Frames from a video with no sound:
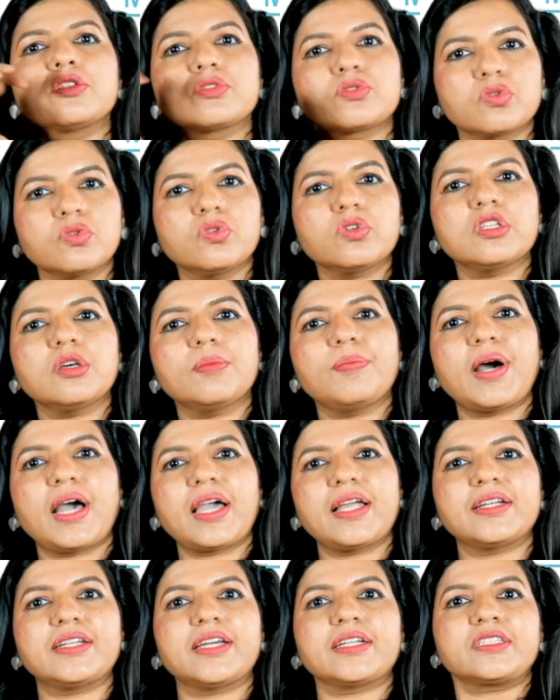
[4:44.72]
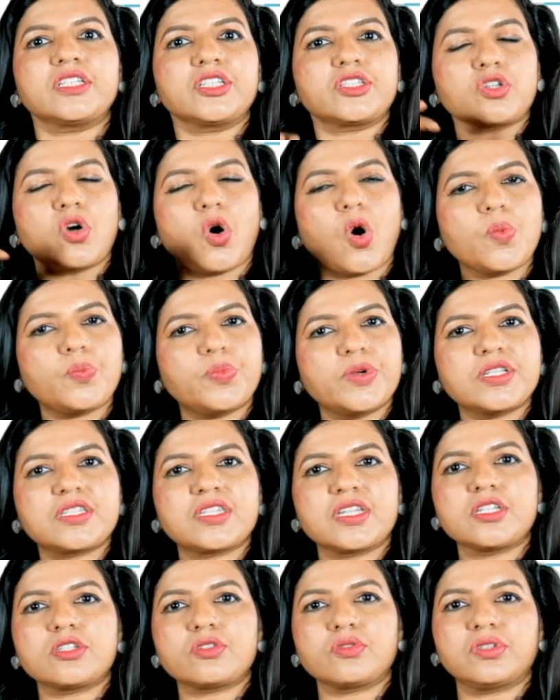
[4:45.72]
Through the bile duct, it
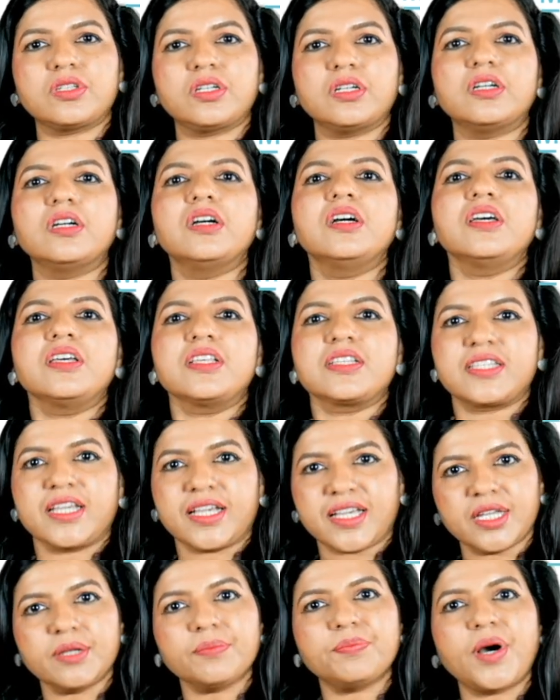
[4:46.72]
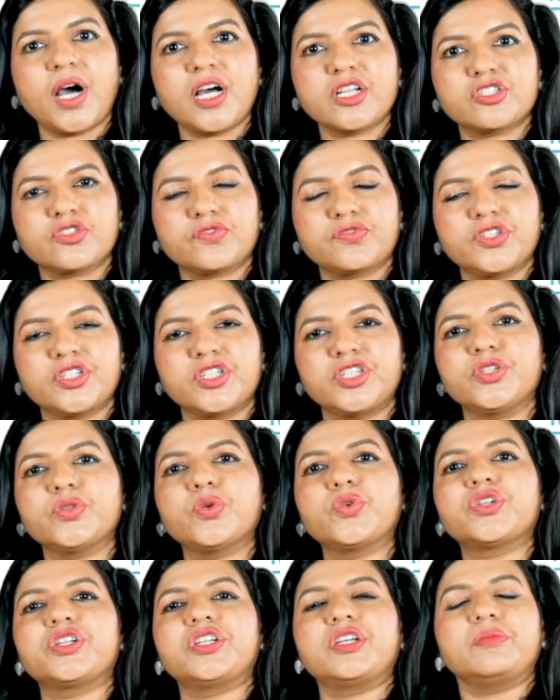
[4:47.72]
opens into the second part of the
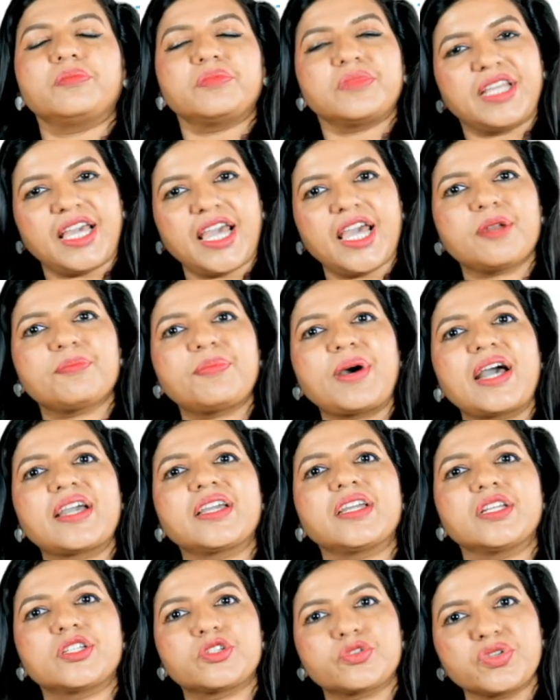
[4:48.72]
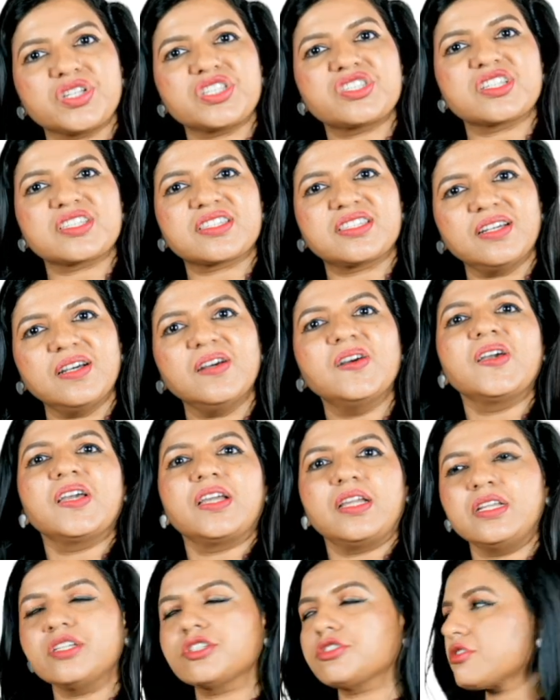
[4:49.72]
duodenum. Thereby, it reaches the
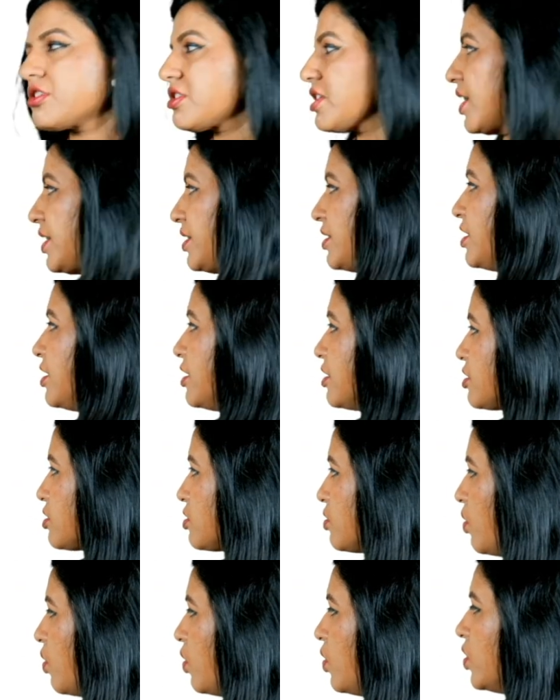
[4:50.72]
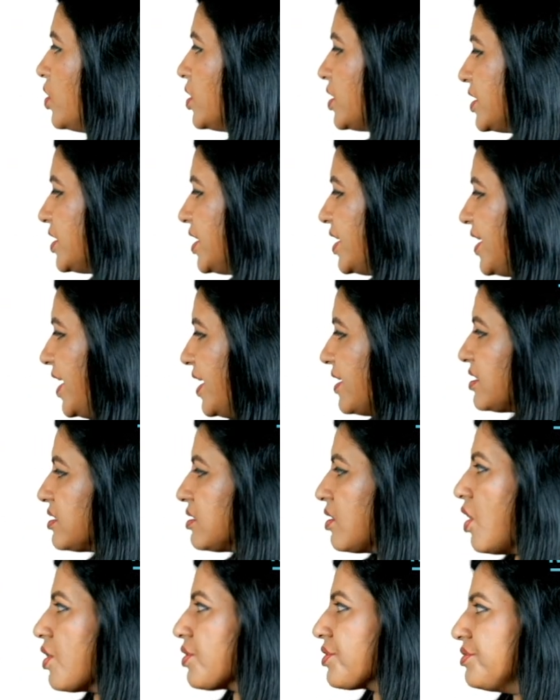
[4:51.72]
intestine. So the next
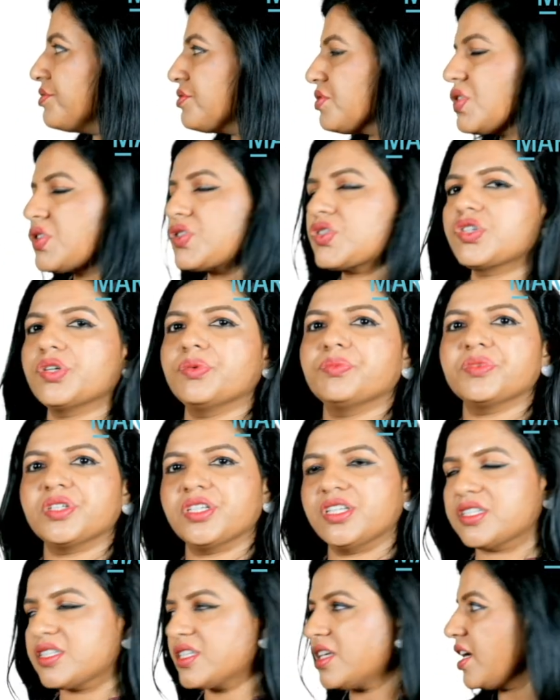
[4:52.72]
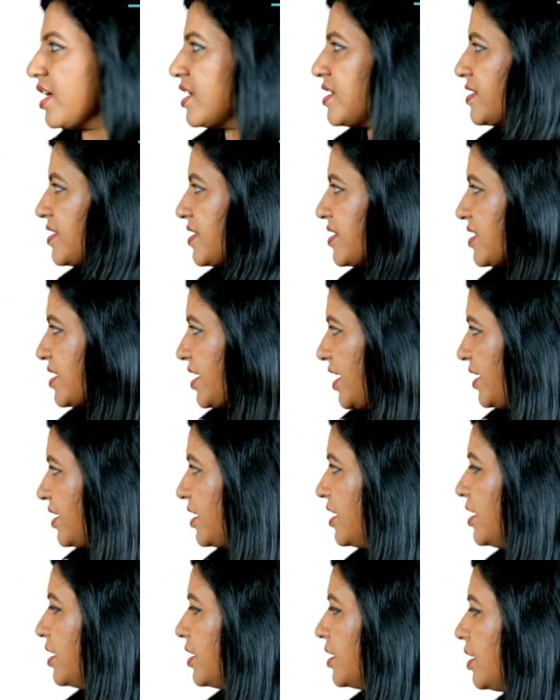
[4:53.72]
organ system is the intestine.
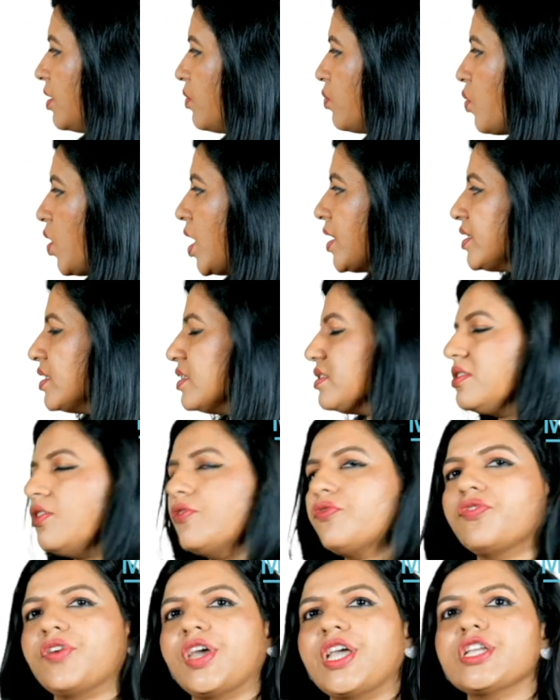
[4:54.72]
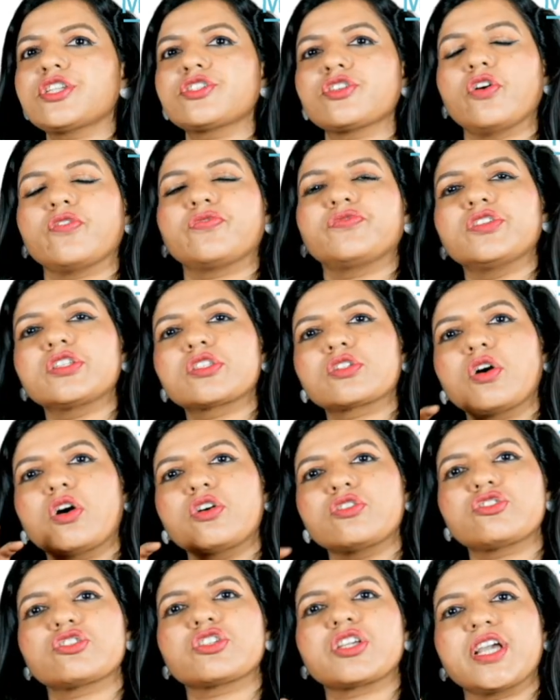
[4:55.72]
Now, what is the fate of this
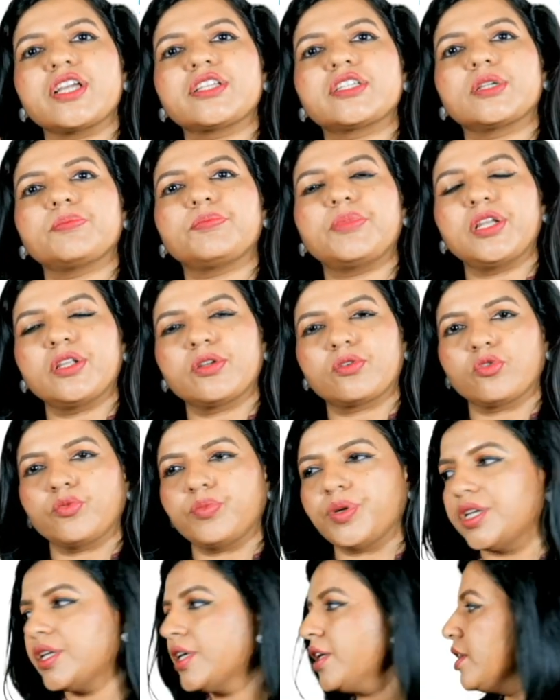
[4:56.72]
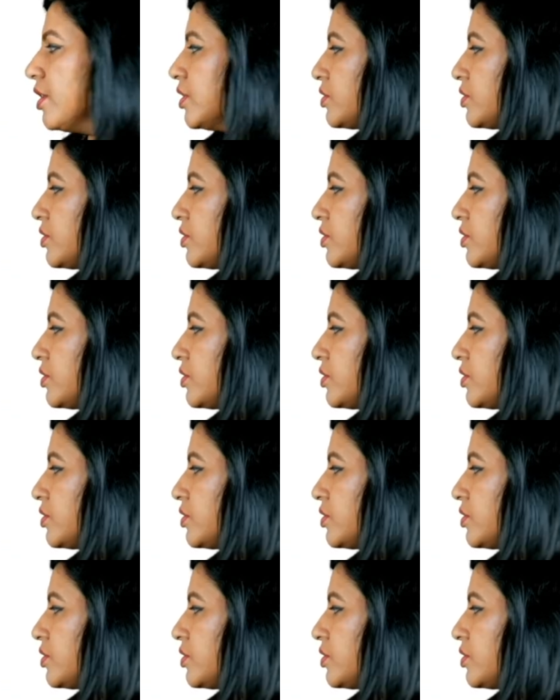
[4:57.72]
conjugated bilirubin?